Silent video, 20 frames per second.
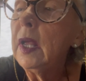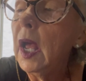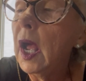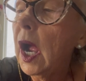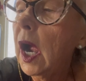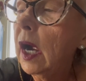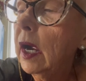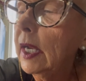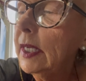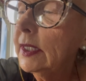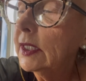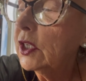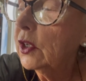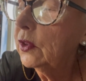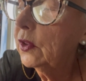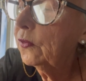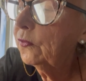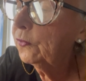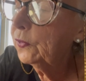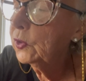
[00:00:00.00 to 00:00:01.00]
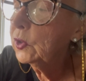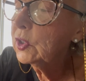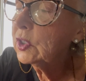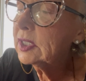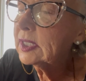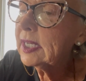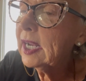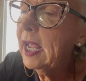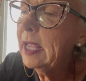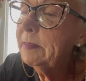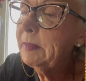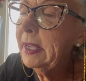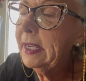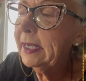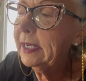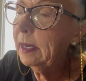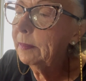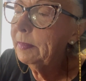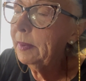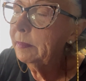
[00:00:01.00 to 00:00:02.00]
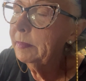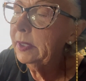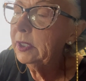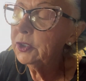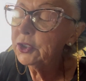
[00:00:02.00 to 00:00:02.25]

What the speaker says: All right, so the first eye makeup I'm going to